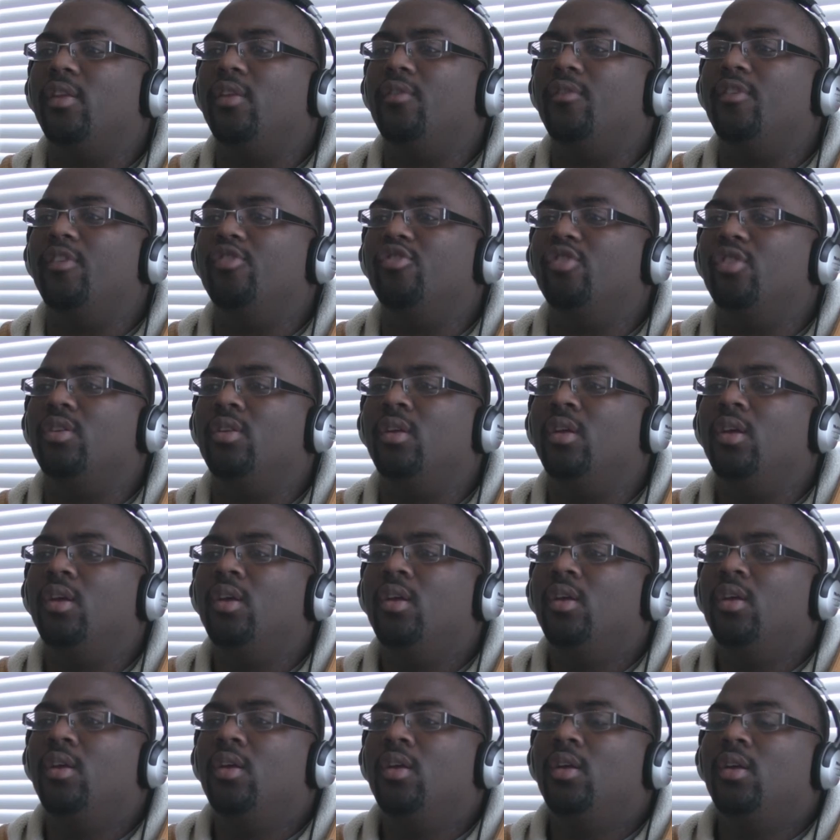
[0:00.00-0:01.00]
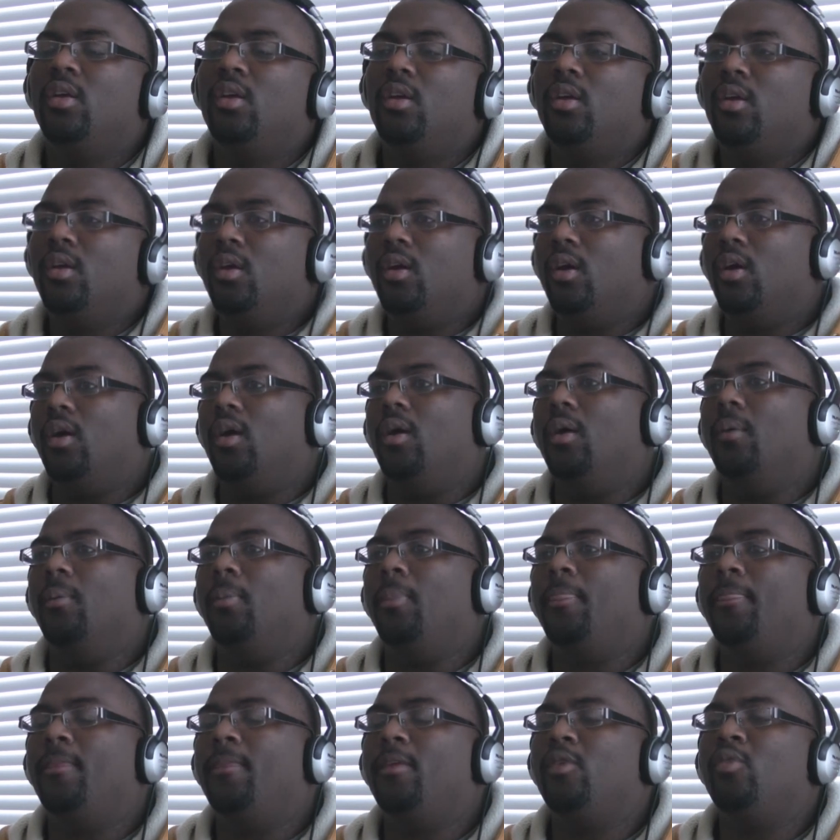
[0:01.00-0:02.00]
in the division.
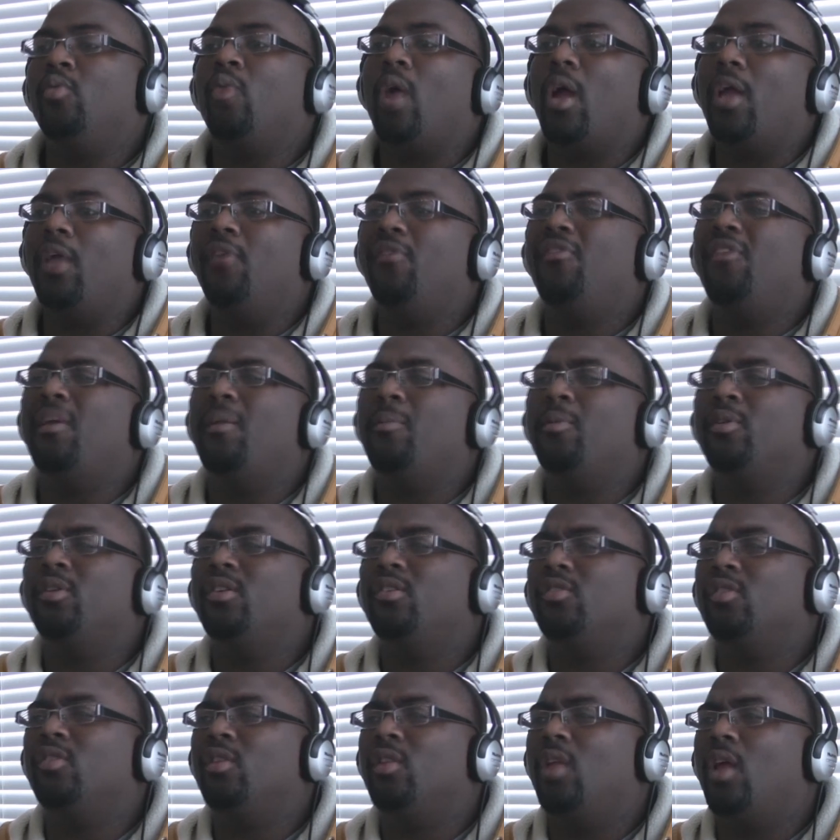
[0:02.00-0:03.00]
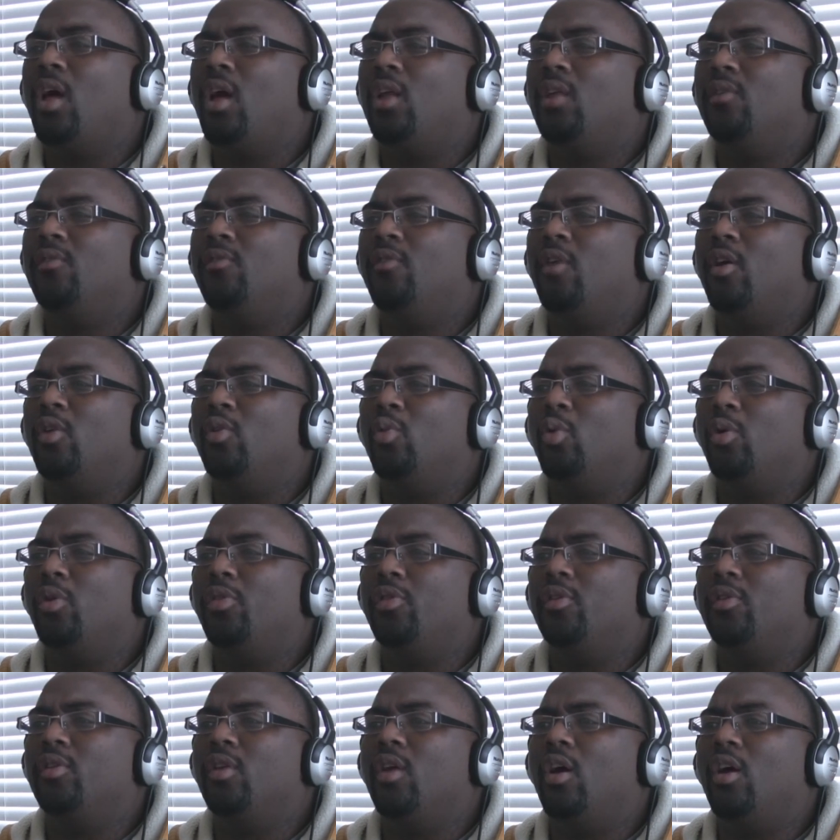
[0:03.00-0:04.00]
Uriah Faber does a lot of
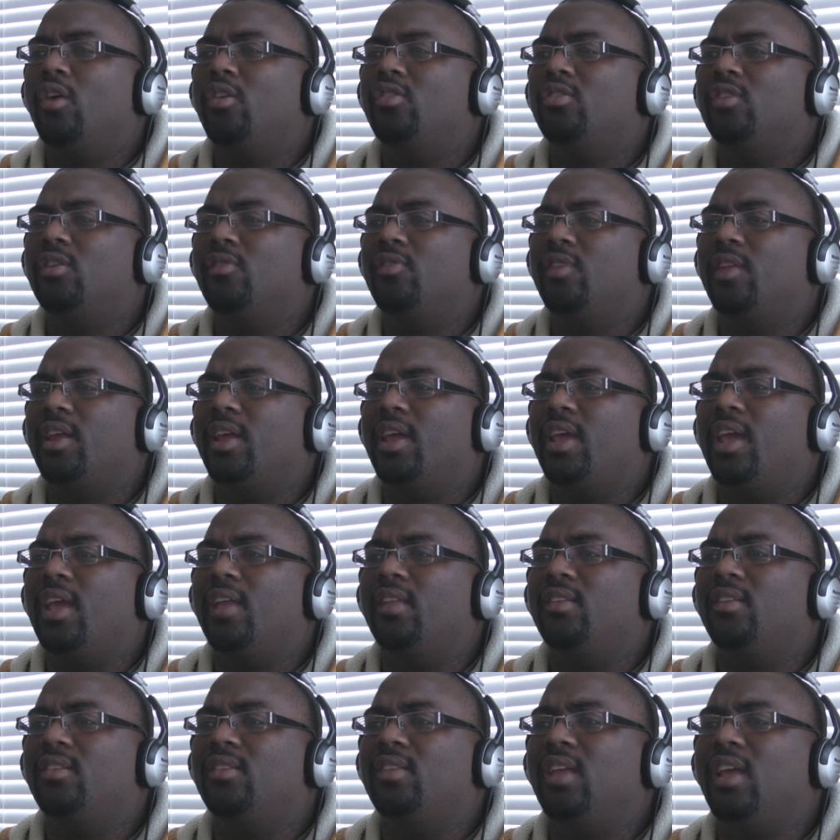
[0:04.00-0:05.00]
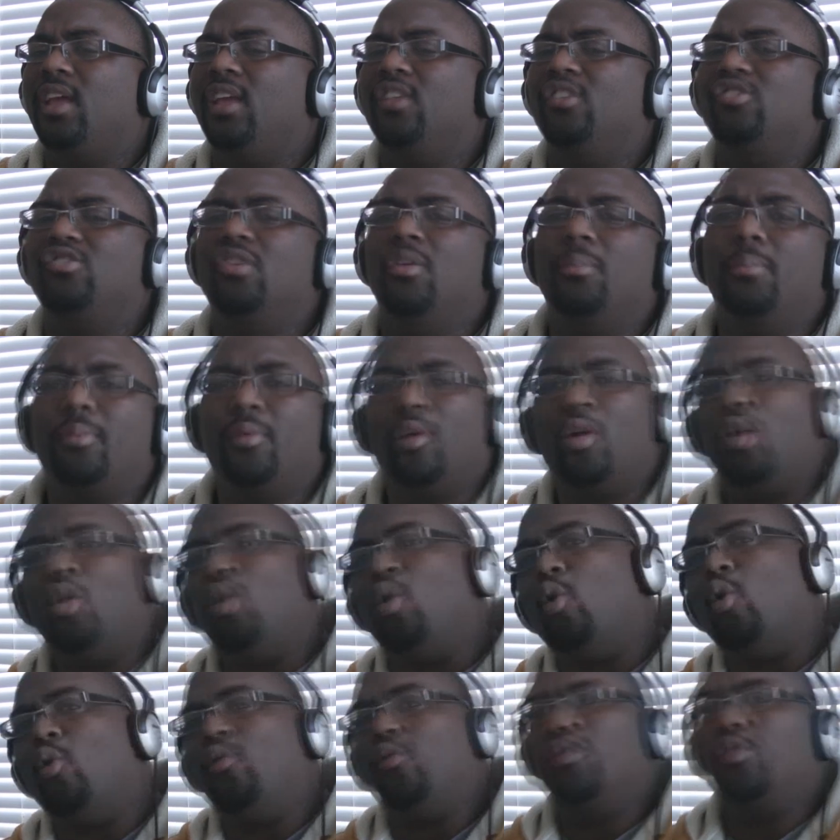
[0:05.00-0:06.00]
unorthodox stuff that I can't stand, jumping
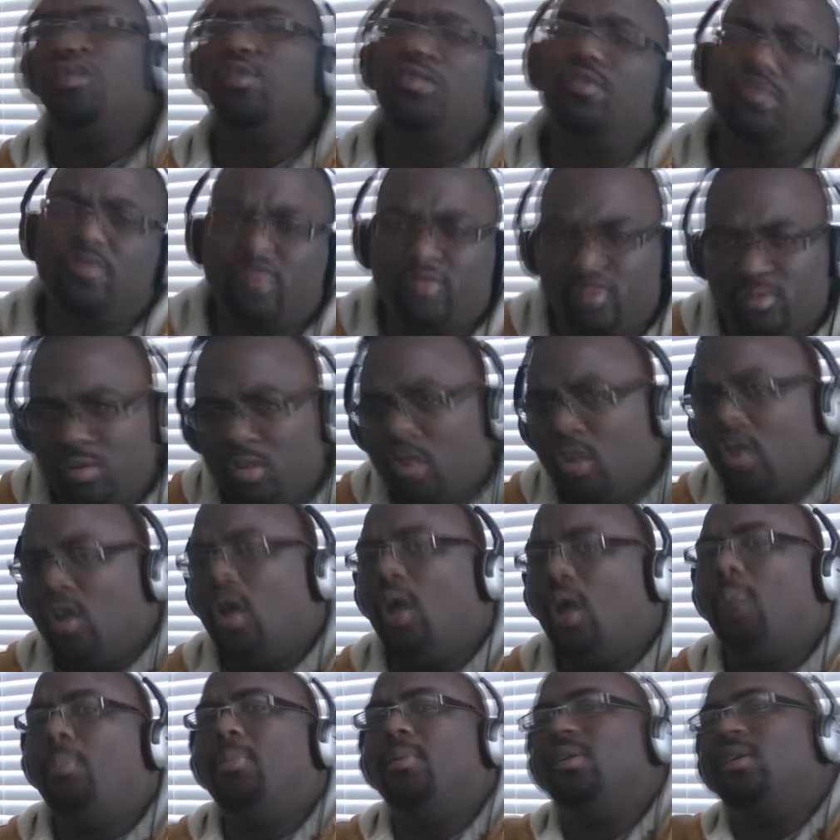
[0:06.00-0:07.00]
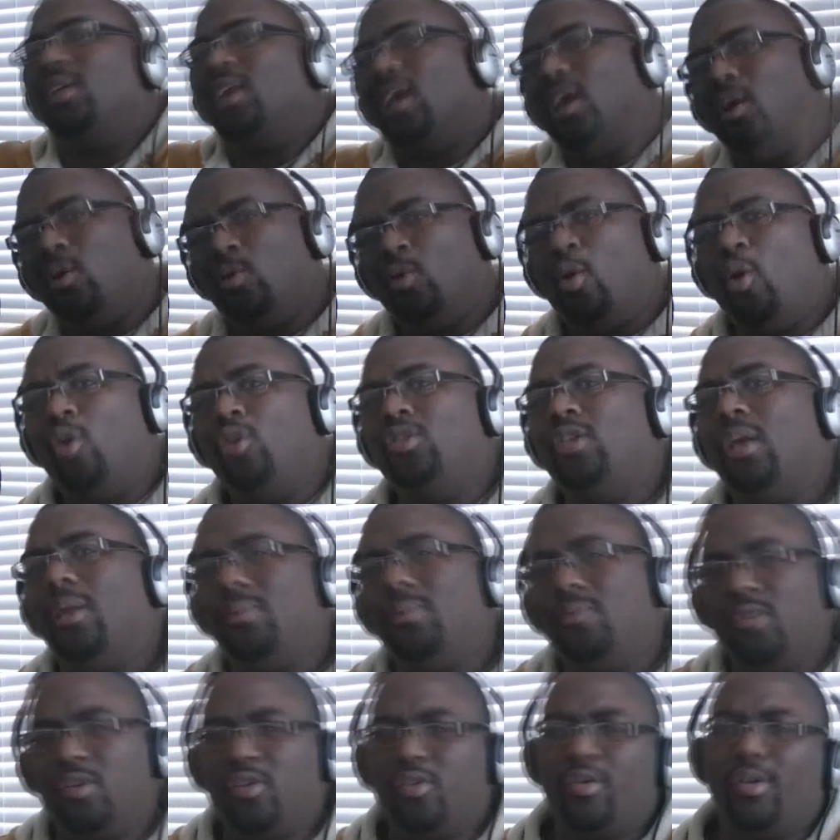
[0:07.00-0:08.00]
all over, up and down, all
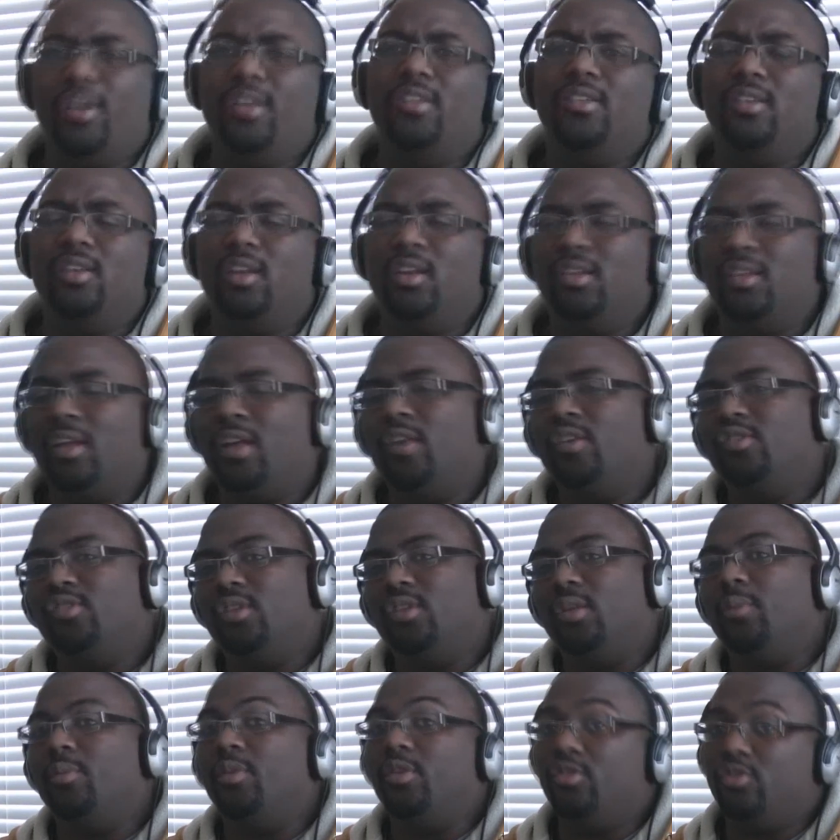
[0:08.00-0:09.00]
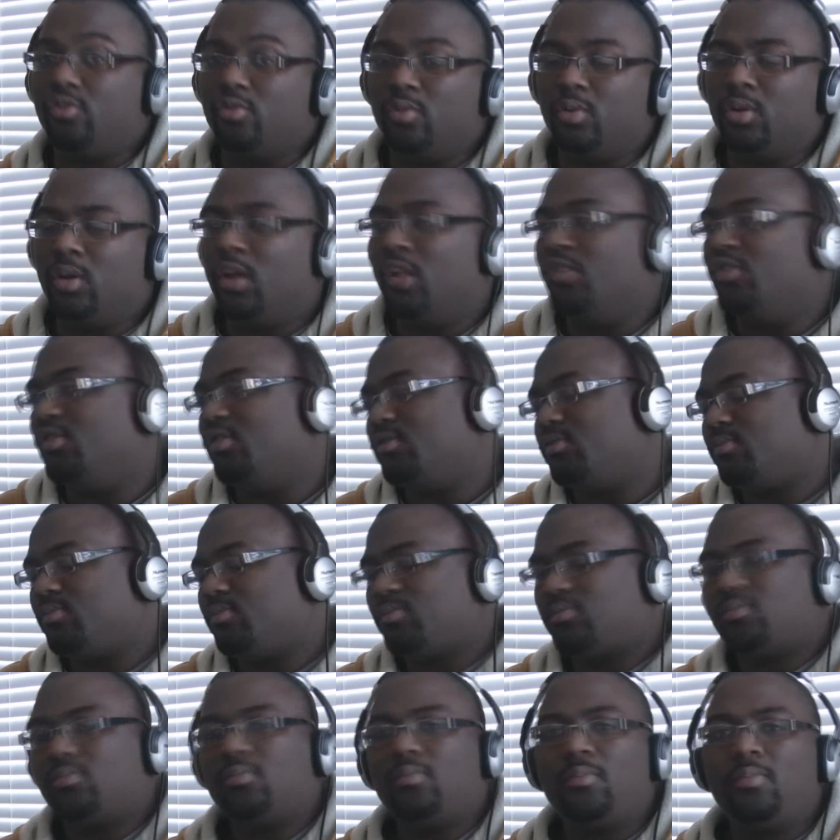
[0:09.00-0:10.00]
types of craziness. I understand what he's doing.
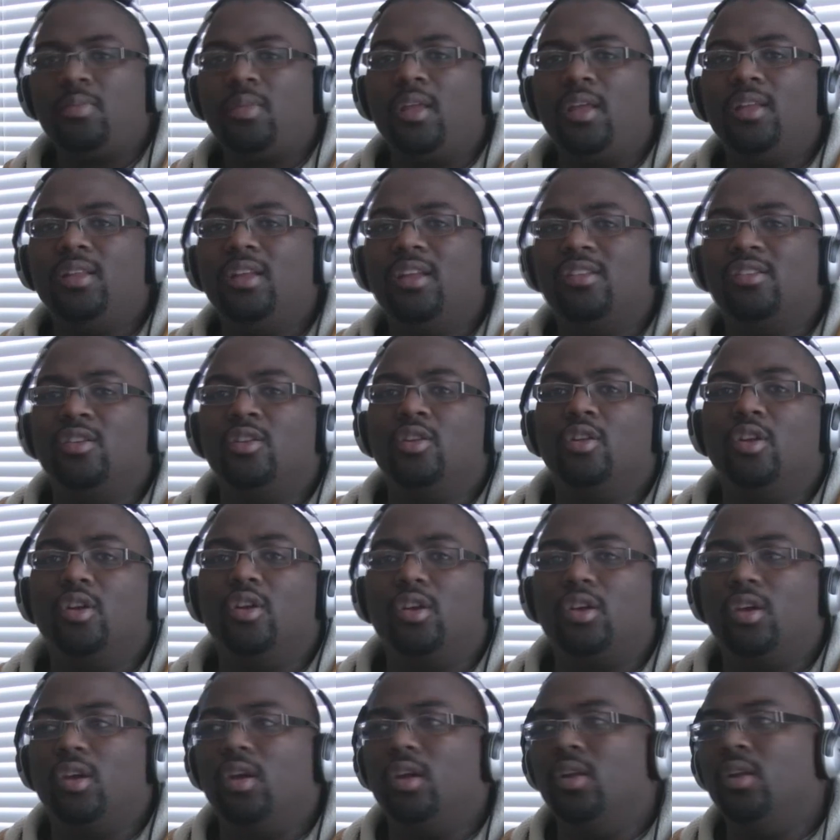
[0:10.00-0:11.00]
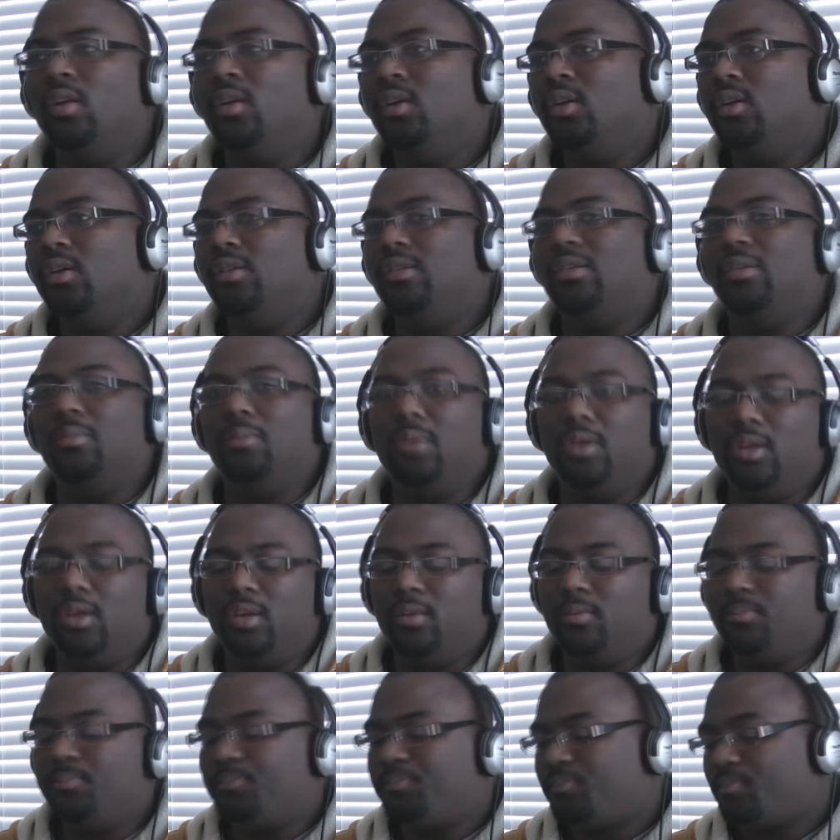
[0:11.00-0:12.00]
It doesn't look good to
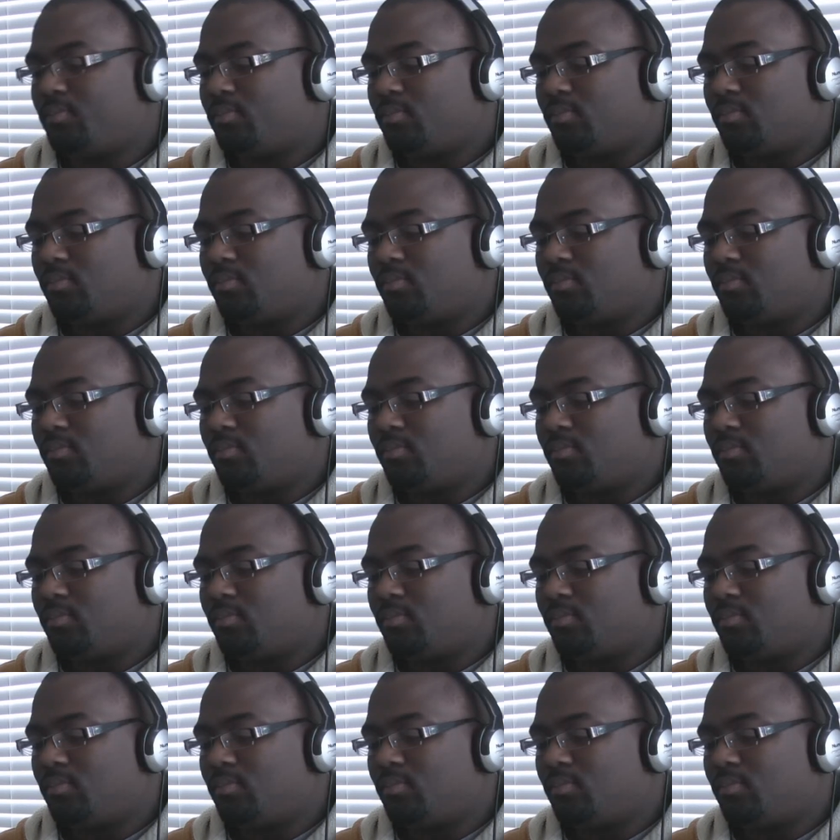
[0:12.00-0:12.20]
me,